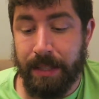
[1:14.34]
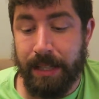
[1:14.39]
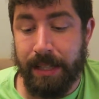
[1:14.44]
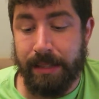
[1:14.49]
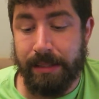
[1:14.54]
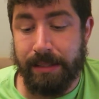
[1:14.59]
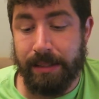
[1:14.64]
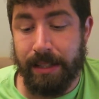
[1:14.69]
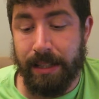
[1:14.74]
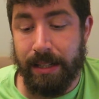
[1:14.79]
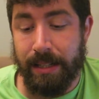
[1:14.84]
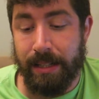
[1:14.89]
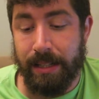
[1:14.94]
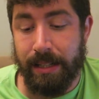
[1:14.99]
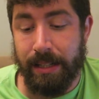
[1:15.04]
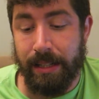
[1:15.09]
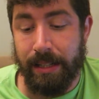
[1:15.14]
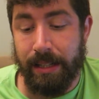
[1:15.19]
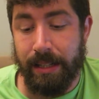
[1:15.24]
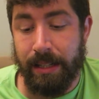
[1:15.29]
It's got
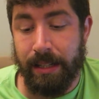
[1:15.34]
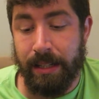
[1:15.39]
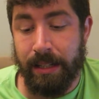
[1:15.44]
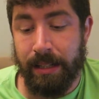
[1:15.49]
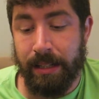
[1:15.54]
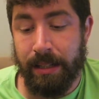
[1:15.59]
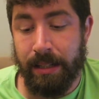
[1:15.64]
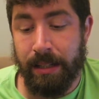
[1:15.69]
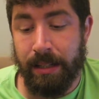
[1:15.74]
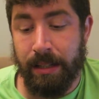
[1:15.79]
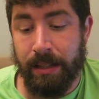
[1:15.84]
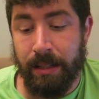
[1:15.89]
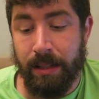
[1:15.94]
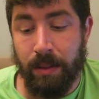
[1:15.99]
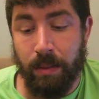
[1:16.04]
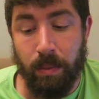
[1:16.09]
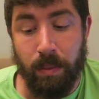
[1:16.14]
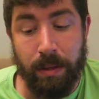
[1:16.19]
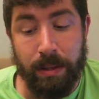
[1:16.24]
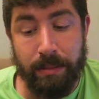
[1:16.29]
a
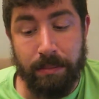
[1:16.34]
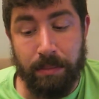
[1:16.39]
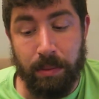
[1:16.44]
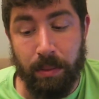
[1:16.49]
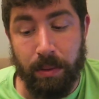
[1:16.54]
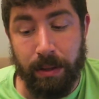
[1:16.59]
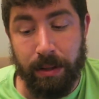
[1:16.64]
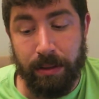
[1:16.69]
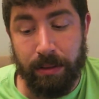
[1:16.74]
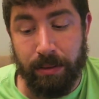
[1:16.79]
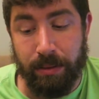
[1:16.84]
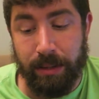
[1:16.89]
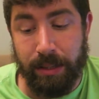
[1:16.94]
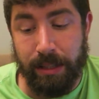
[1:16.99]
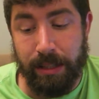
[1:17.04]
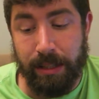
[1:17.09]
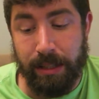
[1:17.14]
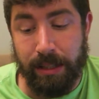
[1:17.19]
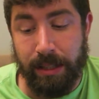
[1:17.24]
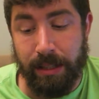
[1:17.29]

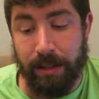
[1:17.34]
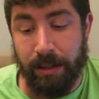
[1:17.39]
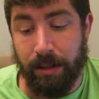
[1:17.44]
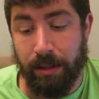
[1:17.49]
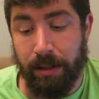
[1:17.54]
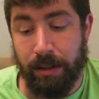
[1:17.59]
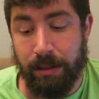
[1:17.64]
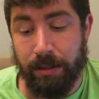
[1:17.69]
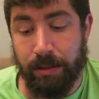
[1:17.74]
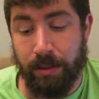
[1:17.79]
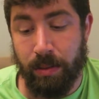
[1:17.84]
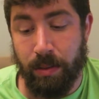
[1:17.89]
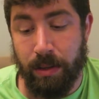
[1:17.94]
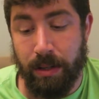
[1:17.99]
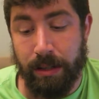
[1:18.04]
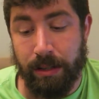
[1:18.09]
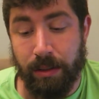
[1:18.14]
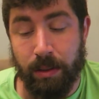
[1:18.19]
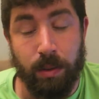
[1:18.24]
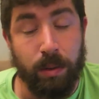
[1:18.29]
1.3 gigahertz
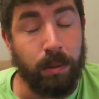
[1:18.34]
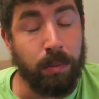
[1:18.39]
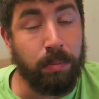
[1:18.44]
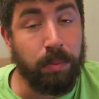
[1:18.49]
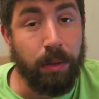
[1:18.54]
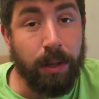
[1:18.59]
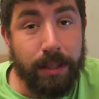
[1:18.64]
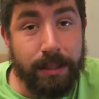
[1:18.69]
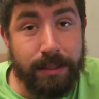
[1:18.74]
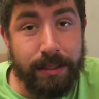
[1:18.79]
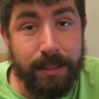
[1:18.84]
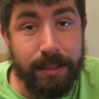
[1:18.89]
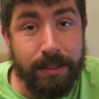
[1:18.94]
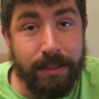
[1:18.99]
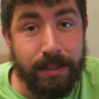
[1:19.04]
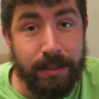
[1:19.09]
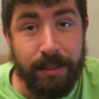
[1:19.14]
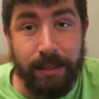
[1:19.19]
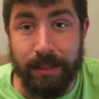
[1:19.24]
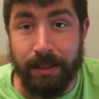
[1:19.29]
quad core
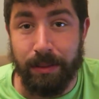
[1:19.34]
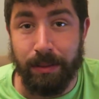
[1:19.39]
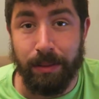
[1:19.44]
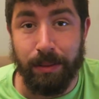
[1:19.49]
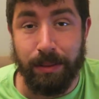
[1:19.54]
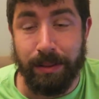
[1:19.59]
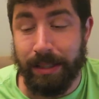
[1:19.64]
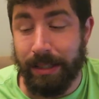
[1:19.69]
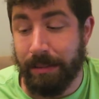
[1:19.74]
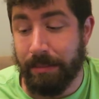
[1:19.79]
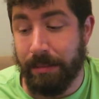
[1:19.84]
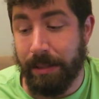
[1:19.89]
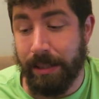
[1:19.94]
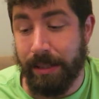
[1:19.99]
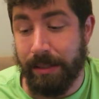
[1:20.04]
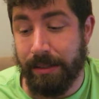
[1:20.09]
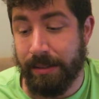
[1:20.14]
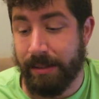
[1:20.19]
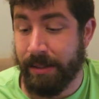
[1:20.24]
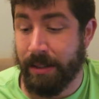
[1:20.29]
processor. I don't know what that
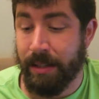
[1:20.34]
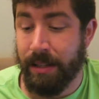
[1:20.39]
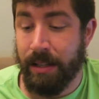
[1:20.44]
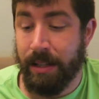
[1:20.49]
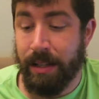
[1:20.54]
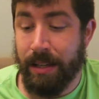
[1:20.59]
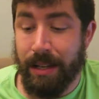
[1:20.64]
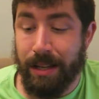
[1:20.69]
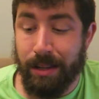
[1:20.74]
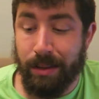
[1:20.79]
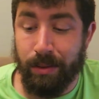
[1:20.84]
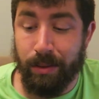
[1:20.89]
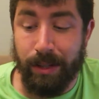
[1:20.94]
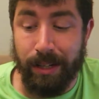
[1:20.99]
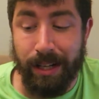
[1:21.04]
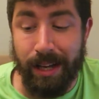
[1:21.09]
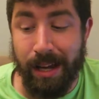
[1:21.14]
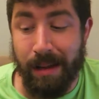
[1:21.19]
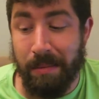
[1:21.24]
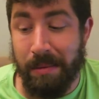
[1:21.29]
means. 3
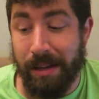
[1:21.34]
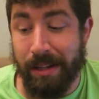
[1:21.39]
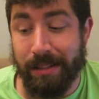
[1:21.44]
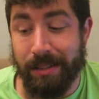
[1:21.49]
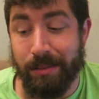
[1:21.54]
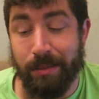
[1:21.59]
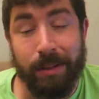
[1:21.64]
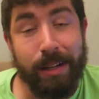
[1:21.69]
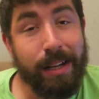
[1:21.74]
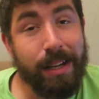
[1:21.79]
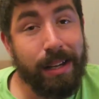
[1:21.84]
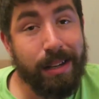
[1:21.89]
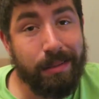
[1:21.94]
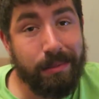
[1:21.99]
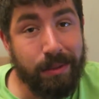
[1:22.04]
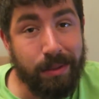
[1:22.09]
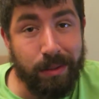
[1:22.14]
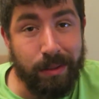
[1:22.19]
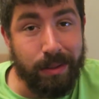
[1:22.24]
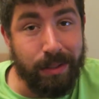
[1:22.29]
gigabytes of
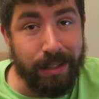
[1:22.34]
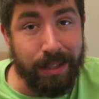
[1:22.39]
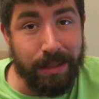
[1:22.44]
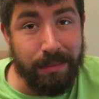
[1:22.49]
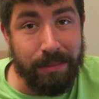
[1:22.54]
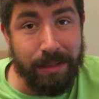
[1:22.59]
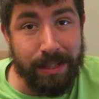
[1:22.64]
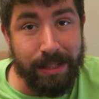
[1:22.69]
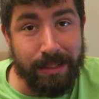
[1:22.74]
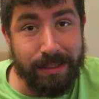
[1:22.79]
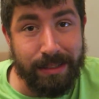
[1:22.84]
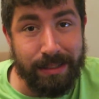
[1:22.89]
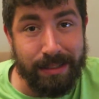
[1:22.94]
RAM. Don't know what that means.